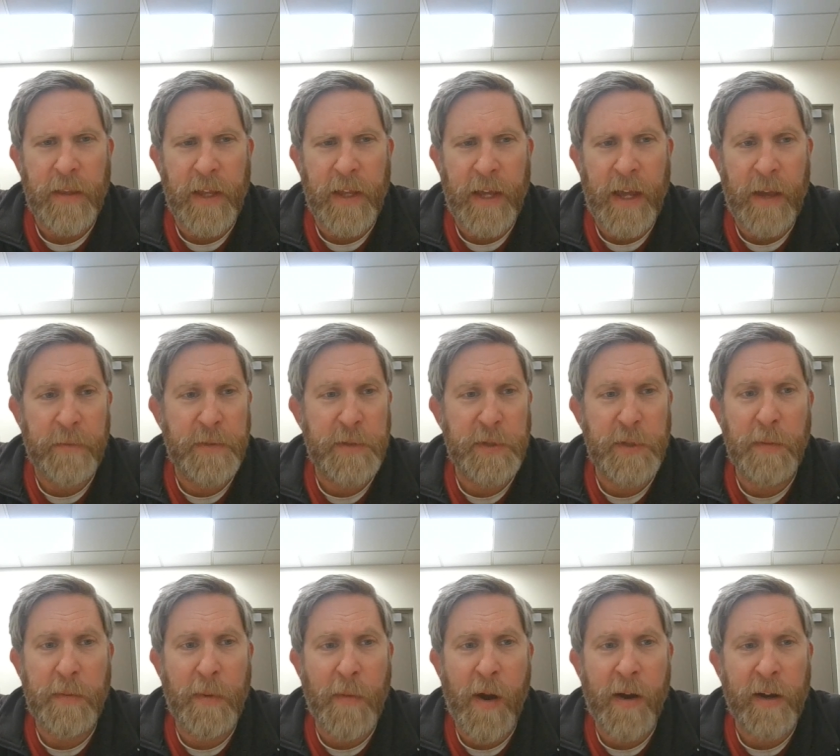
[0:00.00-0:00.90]
They have
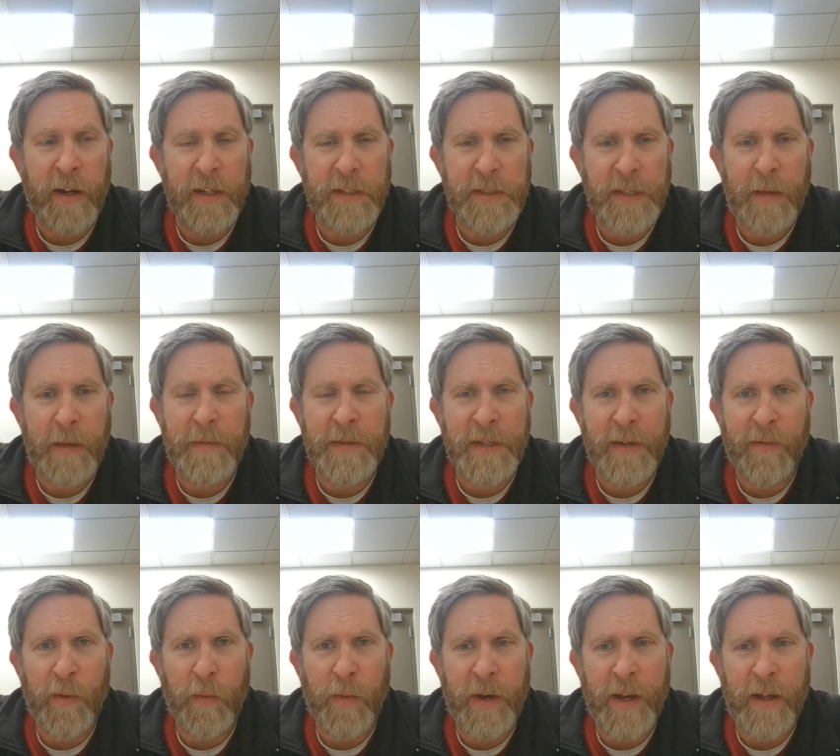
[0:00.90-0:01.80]
supermarkets, same as
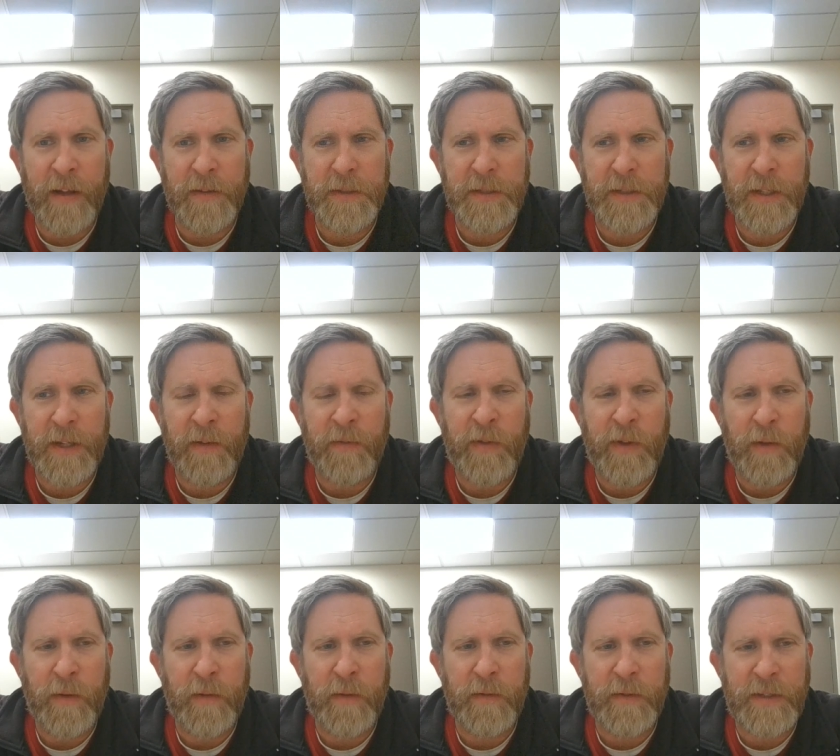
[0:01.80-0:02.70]
everyone else, and if
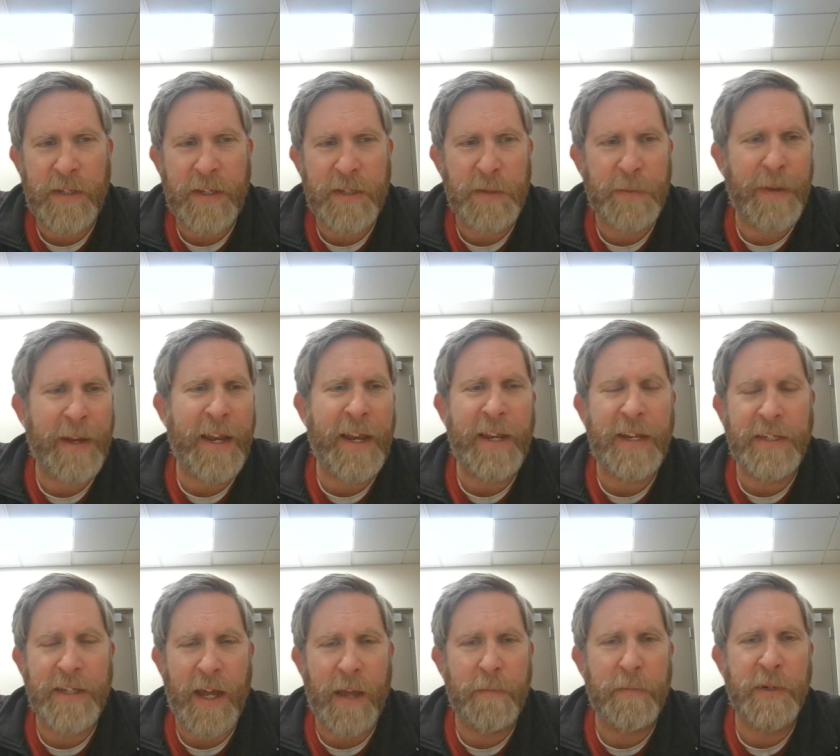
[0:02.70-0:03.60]
you spend any
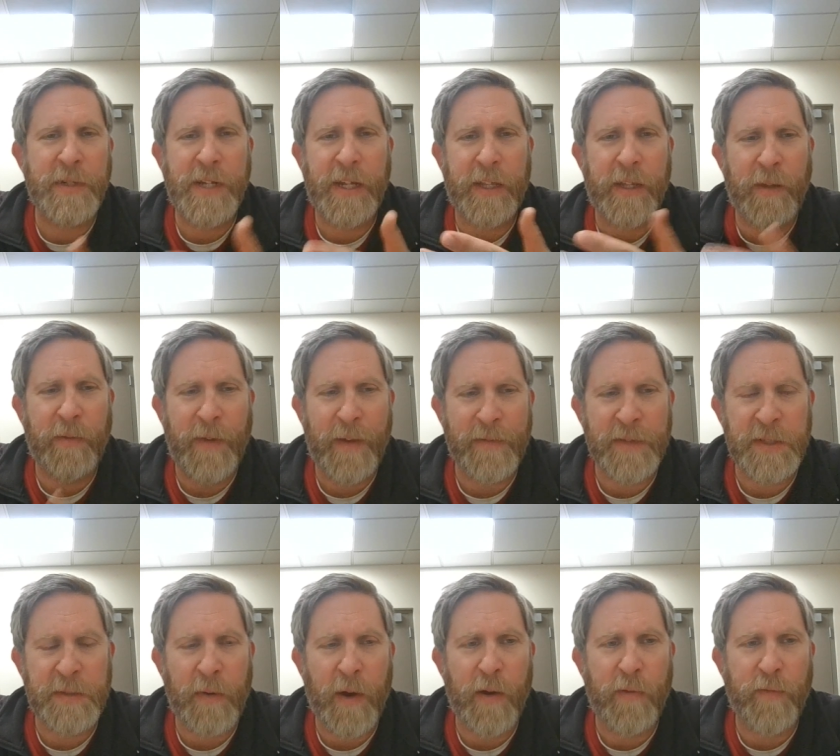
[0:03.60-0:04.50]
time, particularly if you have a
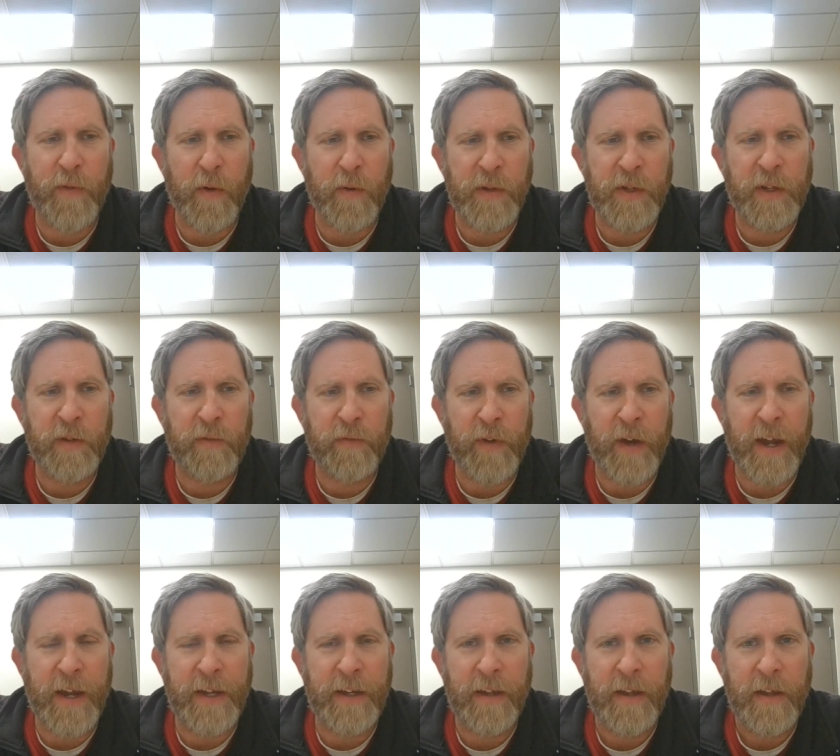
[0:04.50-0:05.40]
smartphone, you can
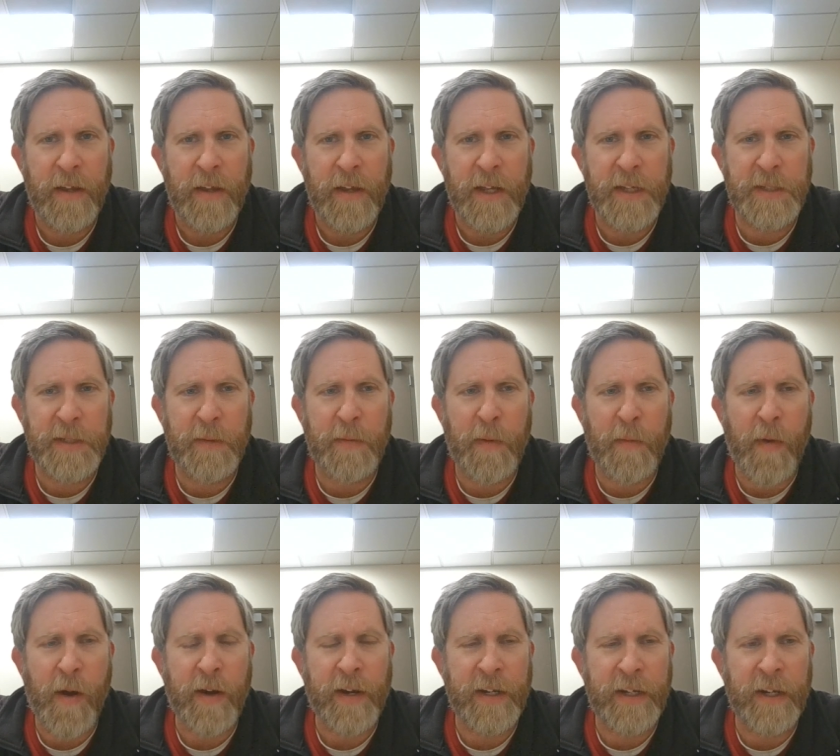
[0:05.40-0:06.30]
find a
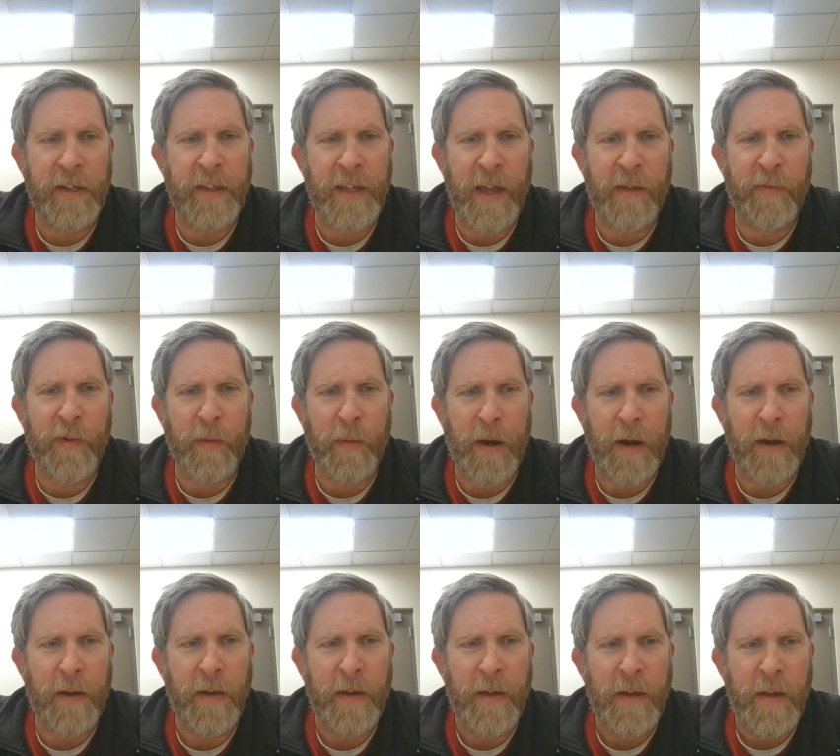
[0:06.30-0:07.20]
supermarket nearly
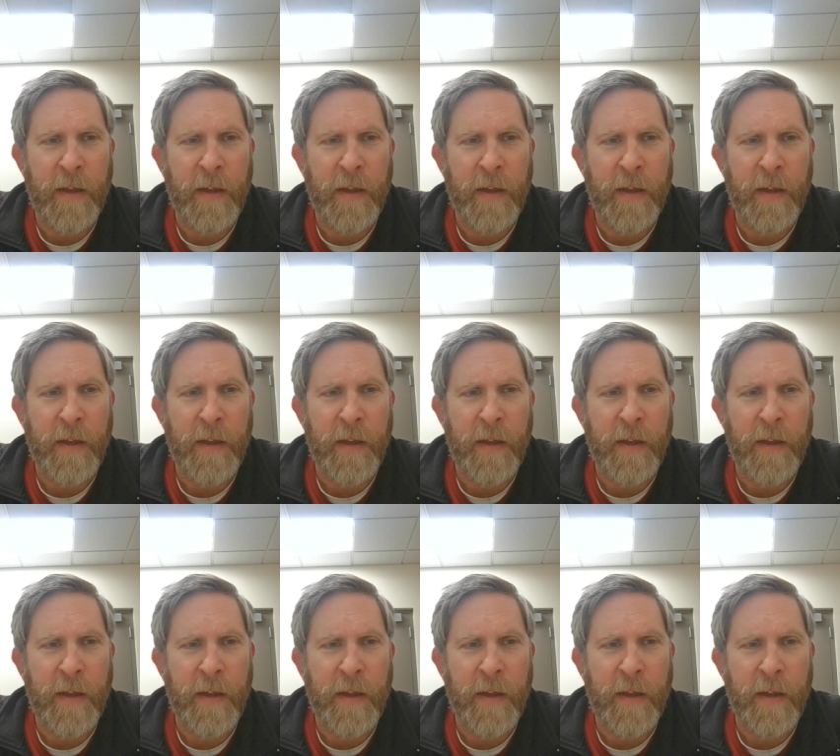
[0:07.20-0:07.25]
everywhere.